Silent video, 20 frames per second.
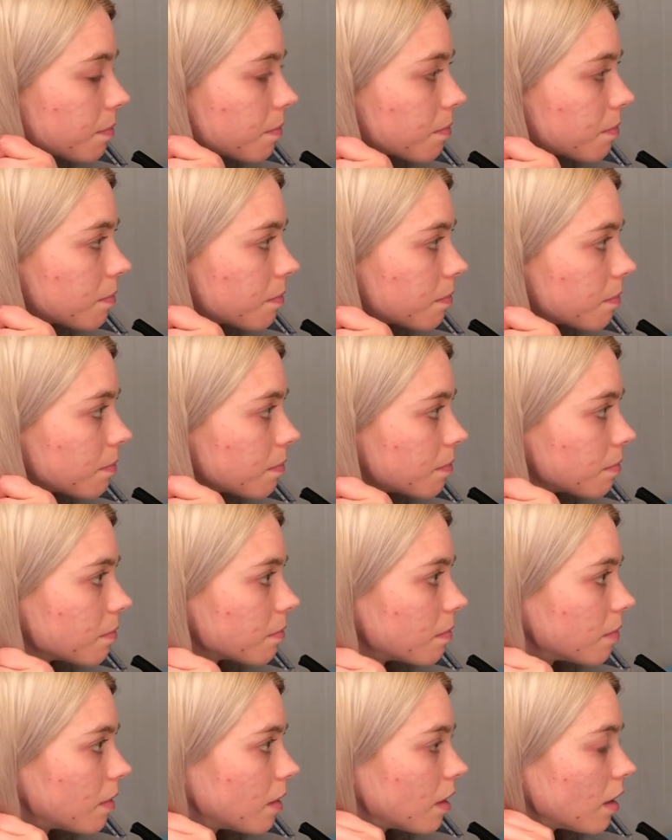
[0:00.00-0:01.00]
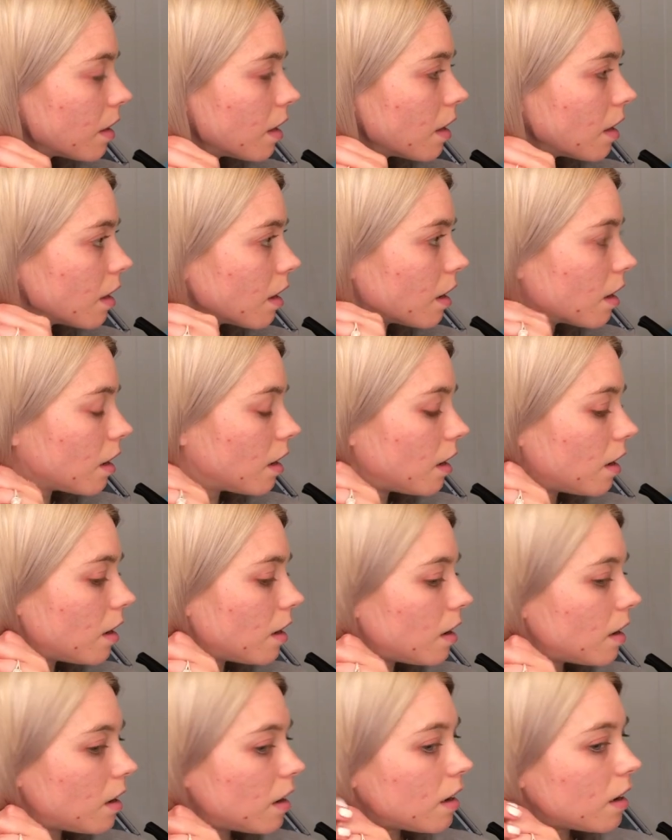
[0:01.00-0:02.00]

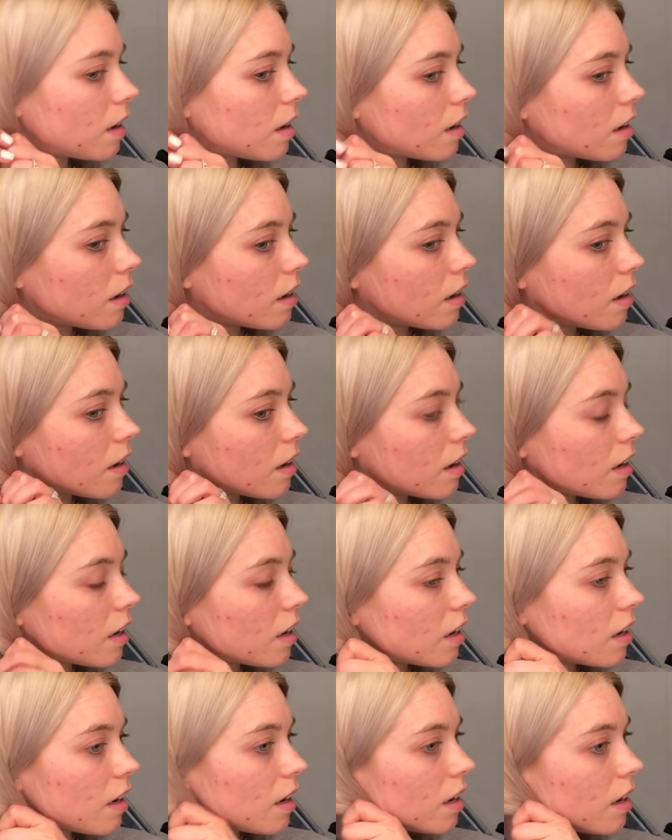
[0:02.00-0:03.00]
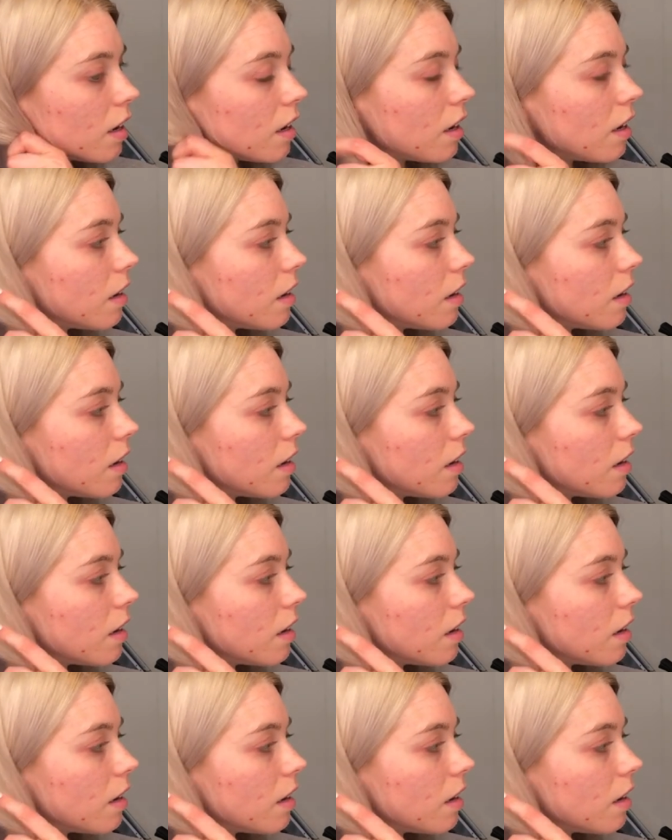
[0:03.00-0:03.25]
(no one is talking)